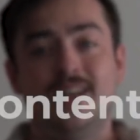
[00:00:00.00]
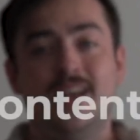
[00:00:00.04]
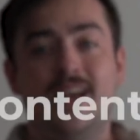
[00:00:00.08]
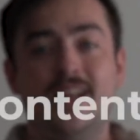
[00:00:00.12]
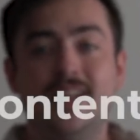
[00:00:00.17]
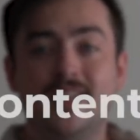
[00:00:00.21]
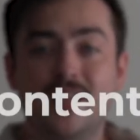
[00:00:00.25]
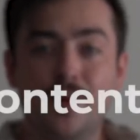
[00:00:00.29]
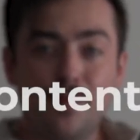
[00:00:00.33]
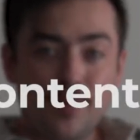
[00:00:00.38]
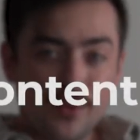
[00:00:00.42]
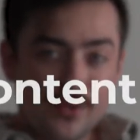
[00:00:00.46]

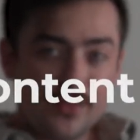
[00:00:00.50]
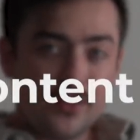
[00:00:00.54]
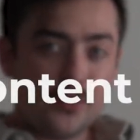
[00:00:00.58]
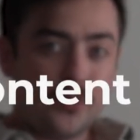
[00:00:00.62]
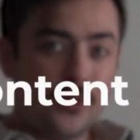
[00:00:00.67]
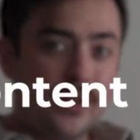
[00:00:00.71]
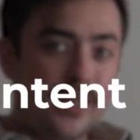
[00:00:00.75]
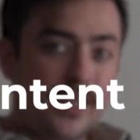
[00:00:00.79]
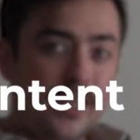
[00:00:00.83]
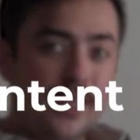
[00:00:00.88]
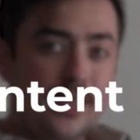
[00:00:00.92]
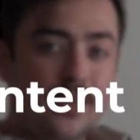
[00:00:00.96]
And number
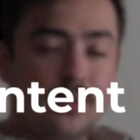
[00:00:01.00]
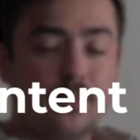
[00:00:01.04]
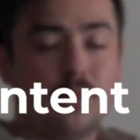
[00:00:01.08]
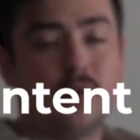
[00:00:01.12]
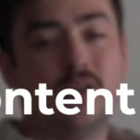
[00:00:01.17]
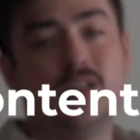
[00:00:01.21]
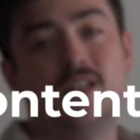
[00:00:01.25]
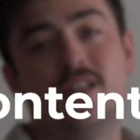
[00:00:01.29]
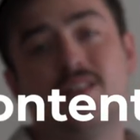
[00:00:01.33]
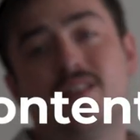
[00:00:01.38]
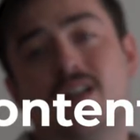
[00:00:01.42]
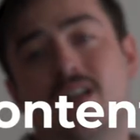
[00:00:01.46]
3, we're
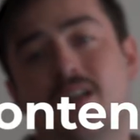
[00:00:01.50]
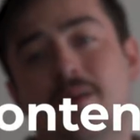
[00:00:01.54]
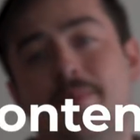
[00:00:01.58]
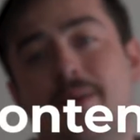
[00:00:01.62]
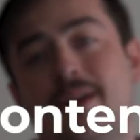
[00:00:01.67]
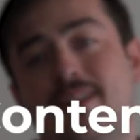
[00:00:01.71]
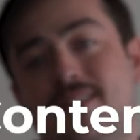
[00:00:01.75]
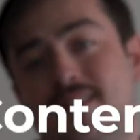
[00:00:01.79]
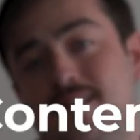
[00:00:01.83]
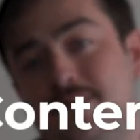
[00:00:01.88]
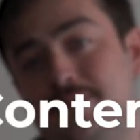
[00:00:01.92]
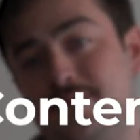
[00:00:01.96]
gonna talk
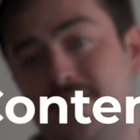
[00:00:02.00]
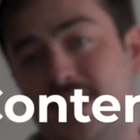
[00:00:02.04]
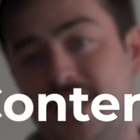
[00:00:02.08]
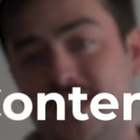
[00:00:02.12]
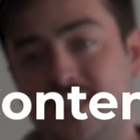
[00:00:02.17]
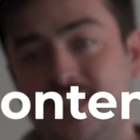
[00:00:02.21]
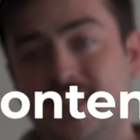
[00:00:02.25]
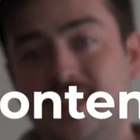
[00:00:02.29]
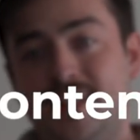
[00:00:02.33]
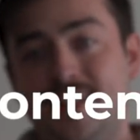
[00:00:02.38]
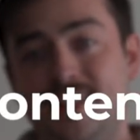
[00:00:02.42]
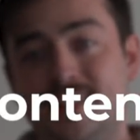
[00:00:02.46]
about some
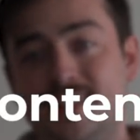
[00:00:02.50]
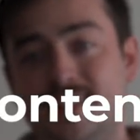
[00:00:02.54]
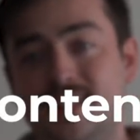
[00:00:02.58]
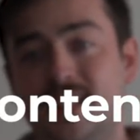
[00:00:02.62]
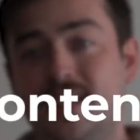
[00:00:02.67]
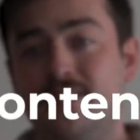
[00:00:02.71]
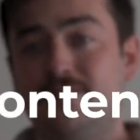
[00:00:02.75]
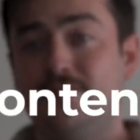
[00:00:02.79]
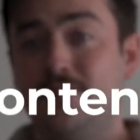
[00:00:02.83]
techniques